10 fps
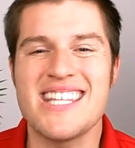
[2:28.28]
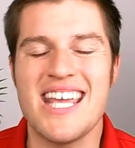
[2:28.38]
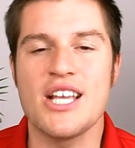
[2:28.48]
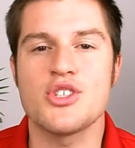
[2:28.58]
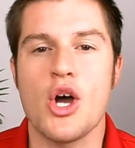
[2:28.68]

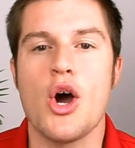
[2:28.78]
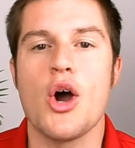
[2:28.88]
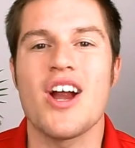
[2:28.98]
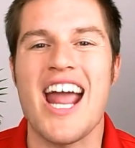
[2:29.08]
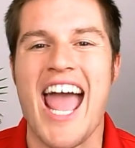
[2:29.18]
things
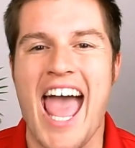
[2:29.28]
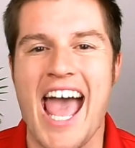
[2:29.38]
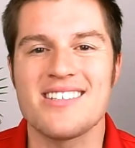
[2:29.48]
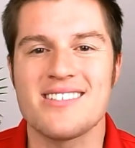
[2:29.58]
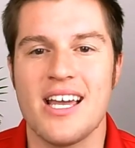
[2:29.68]
are
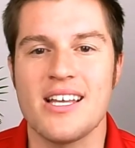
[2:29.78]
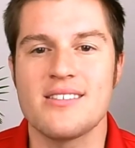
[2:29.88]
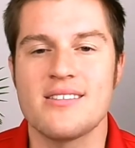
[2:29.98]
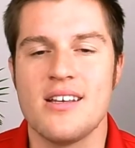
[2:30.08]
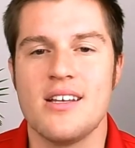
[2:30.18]

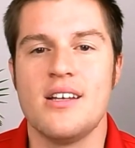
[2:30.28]
assets.